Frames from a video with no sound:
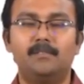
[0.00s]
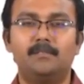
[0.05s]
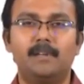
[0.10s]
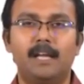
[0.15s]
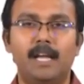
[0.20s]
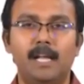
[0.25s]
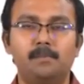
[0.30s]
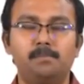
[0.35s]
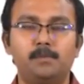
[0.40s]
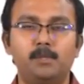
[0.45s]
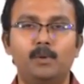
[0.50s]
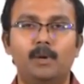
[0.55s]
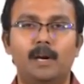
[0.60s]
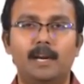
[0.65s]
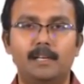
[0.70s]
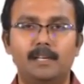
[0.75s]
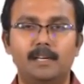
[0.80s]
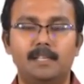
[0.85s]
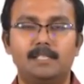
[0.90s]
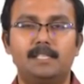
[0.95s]
helps you
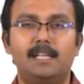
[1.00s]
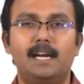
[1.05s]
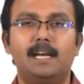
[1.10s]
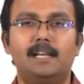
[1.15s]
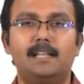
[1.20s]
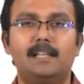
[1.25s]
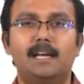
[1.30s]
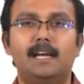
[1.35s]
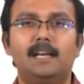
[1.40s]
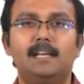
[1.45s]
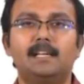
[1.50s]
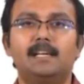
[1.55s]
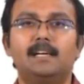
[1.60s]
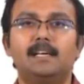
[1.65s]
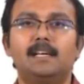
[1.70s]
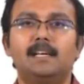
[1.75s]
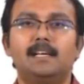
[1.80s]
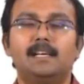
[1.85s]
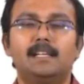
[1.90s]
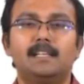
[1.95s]
understand that
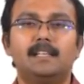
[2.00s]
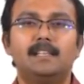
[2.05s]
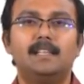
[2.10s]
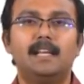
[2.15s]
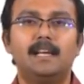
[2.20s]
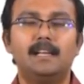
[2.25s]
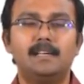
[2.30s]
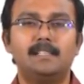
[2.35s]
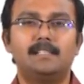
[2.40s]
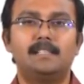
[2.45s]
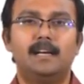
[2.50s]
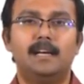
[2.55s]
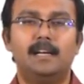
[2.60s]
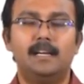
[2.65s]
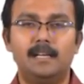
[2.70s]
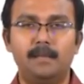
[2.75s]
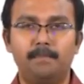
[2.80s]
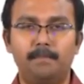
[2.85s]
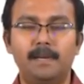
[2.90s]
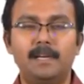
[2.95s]
there is a
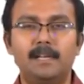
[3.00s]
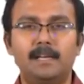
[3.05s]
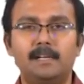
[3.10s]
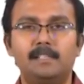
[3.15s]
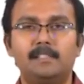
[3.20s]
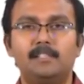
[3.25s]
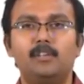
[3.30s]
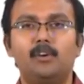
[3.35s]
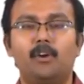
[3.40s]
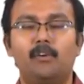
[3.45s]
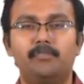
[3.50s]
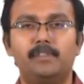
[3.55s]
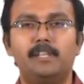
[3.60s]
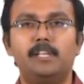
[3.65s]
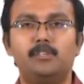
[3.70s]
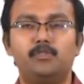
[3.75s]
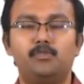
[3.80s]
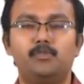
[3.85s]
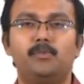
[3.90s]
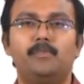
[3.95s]
dependency of
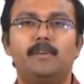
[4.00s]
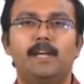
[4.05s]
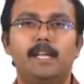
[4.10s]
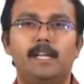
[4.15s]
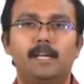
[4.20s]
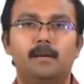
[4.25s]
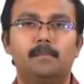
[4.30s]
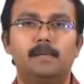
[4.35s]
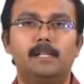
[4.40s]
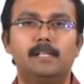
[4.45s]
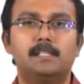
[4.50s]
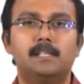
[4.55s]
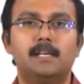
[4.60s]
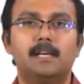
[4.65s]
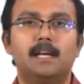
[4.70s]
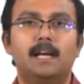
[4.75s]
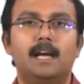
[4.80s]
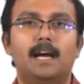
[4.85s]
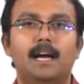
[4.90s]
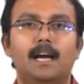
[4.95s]
these two variables,
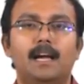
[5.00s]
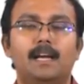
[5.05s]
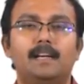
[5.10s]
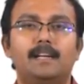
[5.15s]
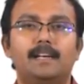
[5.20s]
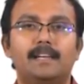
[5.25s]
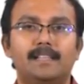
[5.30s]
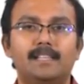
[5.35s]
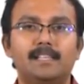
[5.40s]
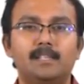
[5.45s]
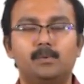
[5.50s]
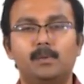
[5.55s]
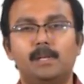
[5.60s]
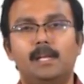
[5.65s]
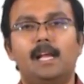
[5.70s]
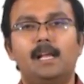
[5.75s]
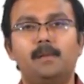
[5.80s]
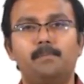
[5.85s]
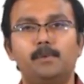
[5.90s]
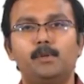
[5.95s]
and this will
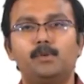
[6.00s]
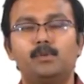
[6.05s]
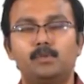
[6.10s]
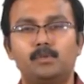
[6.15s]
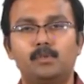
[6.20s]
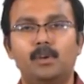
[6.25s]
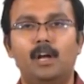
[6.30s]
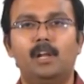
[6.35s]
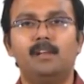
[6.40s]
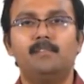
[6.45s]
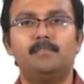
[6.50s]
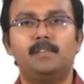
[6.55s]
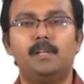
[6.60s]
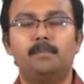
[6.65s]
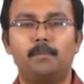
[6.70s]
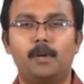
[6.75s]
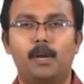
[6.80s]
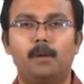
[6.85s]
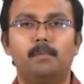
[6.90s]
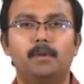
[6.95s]
help you solve the
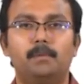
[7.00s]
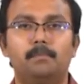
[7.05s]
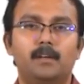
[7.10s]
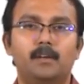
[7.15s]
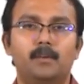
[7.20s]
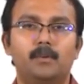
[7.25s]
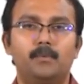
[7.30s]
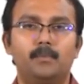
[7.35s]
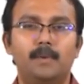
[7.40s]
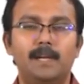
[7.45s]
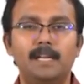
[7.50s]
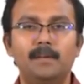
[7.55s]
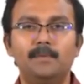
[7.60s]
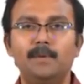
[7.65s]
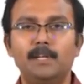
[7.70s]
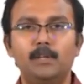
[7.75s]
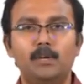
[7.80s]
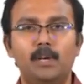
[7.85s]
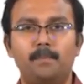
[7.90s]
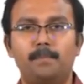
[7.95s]
problem.
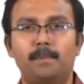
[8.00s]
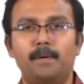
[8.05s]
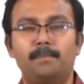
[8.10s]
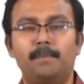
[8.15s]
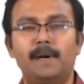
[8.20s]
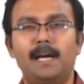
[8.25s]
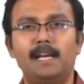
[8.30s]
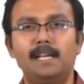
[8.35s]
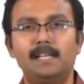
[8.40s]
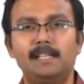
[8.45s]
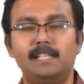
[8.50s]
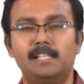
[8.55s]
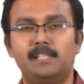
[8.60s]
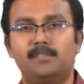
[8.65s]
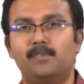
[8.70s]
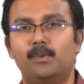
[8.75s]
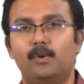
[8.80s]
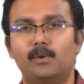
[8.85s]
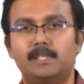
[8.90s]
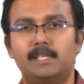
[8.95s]
Whenever you are preparing these
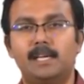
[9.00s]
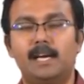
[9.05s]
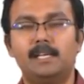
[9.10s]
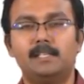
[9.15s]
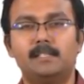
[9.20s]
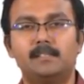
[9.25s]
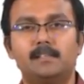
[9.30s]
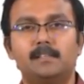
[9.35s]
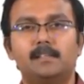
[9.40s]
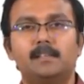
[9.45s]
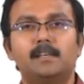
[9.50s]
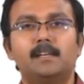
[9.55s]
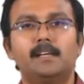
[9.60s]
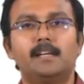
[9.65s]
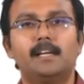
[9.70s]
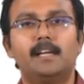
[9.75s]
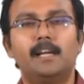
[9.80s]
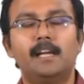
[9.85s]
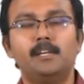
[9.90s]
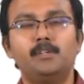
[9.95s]
flow charts,
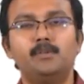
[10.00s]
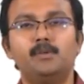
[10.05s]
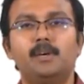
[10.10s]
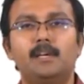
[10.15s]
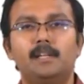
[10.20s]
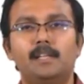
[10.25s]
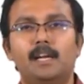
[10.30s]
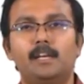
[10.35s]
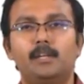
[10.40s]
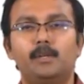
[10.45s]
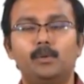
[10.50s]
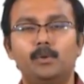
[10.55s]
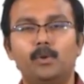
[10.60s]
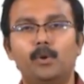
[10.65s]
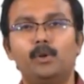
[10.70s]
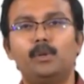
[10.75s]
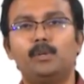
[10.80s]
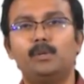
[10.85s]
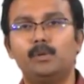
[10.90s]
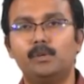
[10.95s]
ensure that you
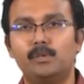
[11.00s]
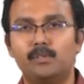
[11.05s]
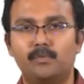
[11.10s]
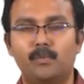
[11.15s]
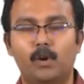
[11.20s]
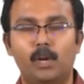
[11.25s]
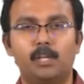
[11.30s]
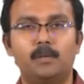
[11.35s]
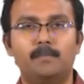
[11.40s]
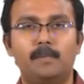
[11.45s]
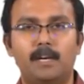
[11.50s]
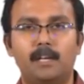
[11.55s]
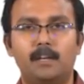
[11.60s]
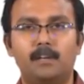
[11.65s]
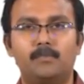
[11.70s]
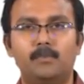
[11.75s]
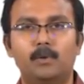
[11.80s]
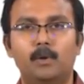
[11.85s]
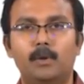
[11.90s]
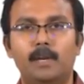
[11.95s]
do not use
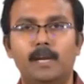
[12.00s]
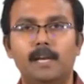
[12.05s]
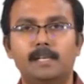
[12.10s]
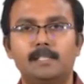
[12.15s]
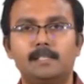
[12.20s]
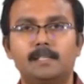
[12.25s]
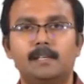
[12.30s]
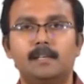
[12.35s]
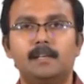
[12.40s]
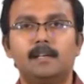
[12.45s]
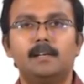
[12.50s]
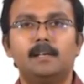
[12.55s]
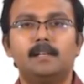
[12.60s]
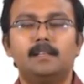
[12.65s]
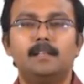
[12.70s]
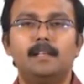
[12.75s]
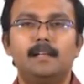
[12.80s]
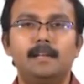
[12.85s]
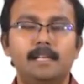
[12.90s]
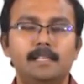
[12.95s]
volumetric flow rates.
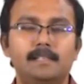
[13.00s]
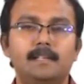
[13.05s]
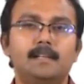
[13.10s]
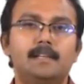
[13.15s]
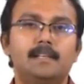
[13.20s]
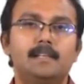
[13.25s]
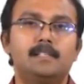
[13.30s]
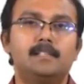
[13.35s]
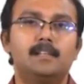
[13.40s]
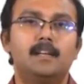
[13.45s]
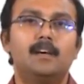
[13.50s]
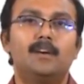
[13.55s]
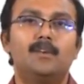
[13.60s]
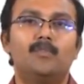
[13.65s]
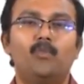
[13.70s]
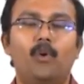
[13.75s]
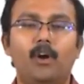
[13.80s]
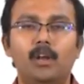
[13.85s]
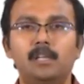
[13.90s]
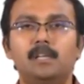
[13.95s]
The reason is
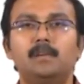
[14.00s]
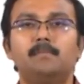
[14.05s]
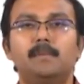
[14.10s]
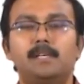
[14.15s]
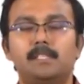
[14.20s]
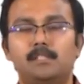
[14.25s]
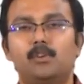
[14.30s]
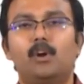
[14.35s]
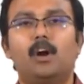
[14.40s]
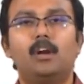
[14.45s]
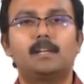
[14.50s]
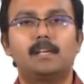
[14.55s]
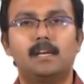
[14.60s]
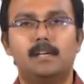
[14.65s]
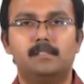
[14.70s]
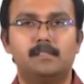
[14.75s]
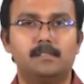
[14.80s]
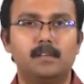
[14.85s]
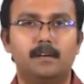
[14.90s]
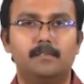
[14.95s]
volume is not
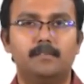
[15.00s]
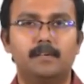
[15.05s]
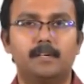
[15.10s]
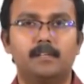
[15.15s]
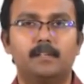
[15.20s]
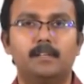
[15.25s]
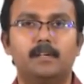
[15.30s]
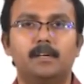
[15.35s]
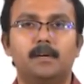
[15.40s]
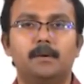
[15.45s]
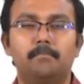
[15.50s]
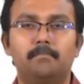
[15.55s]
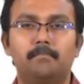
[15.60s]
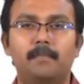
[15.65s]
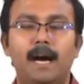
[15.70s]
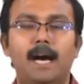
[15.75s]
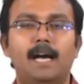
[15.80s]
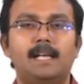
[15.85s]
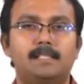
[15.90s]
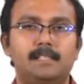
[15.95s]
conserved,
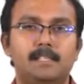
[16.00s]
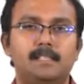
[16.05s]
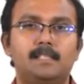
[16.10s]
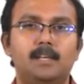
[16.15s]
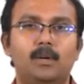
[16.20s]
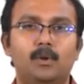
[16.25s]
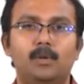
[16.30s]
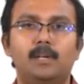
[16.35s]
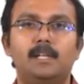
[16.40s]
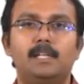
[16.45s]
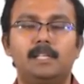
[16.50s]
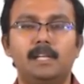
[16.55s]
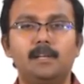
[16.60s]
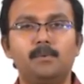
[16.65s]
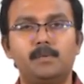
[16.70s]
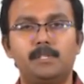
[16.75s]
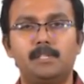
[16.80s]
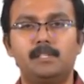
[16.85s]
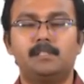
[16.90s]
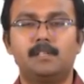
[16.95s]
mass is the only thing
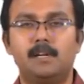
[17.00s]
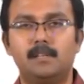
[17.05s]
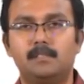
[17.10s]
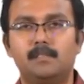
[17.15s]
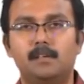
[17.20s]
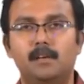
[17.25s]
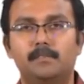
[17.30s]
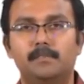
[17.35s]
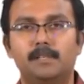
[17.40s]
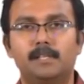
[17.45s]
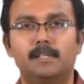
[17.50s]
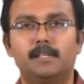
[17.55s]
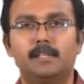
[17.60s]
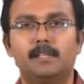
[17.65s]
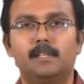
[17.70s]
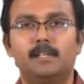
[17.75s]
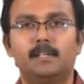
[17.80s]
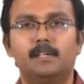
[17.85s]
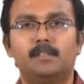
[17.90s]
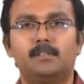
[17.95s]
which is conserved.
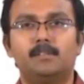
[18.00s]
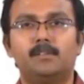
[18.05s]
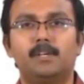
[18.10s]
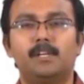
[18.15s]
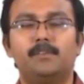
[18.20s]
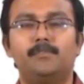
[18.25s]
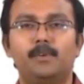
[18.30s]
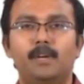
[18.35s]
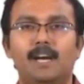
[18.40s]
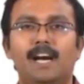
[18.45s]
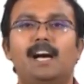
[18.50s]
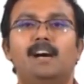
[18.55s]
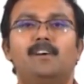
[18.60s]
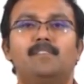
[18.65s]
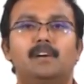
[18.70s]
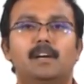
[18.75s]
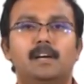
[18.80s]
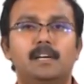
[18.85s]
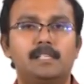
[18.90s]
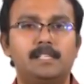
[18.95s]
So, if you
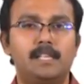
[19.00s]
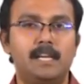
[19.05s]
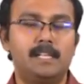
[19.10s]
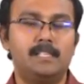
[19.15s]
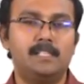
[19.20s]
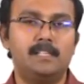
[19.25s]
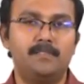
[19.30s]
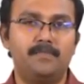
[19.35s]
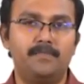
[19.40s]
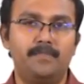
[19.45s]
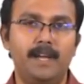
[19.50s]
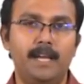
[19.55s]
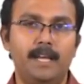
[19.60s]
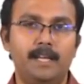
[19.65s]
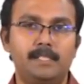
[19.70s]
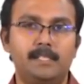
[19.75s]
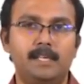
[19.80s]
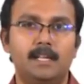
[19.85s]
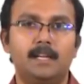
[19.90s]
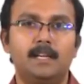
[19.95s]
have a change in
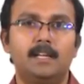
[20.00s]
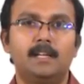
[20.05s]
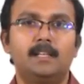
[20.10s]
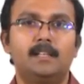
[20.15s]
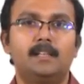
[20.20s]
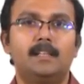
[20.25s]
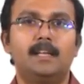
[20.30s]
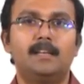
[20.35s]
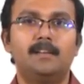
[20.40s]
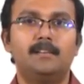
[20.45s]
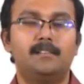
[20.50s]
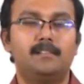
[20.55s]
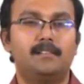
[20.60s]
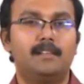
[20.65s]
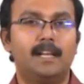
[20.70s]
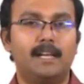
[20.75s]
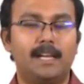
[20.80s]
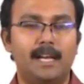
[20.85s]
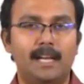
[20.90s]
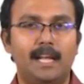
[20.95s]
phase, then
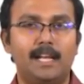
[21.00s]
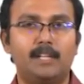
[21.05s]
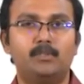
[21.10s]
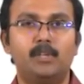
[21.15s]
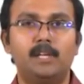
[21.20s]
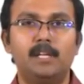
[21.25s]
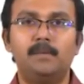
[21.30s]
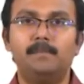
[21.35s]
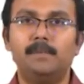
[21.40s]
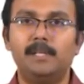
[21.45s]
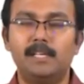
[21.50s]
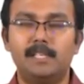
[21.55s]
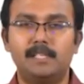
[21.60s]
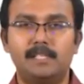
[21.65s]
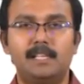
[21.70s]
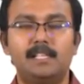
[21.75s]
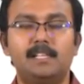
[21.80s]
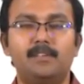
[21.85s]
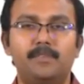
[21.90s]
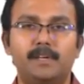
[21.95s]
there can actually be a
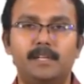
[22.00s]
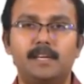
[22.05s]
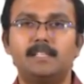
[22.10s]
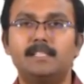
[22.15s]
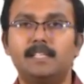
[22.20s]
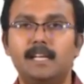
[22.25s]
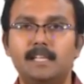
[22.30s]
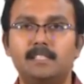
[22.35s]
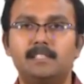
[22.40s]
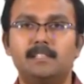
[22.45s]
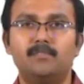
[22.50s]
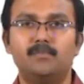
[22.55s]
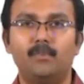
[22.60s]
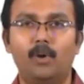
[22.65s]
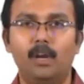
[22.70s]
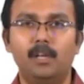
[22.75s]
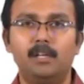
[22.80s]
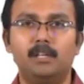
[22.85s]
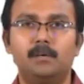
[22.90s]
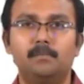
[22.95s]
significant change in
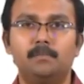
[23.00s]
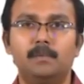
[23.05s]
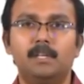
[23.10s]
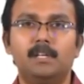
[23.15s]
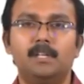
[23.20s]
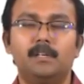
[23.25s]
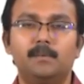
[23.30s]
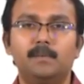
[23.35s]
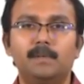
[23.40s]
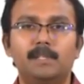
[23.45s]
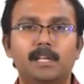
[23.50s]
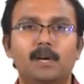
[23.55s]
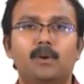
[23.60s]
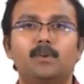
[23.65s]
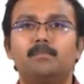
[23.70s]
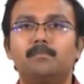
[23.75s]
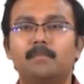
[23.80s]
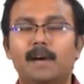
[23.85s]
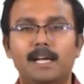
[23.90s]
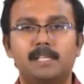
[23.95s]
volume
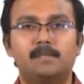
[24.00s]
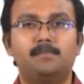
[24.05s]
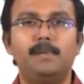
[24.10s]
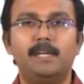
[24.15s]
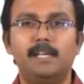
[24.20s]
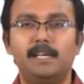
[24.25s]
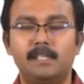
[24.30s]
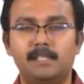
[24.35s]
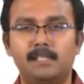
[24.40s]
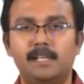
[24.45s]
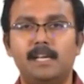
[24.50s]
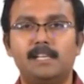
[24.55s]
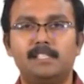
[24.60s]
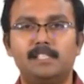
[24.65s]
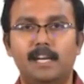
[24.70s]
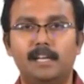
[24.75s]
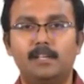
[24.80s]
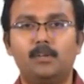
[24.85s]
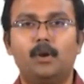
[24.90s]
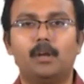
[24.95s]
without mass being
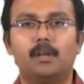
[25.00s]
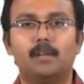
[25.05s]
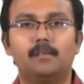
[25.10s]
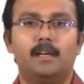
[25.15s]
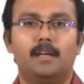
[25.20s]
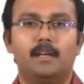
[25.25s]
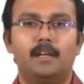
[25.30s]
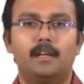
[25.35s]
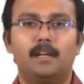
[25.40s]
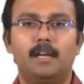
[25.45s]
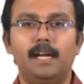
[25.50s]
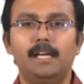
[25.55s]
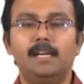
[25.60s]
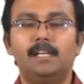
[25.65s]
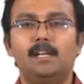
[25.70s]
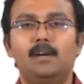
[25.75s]
changed at all. Write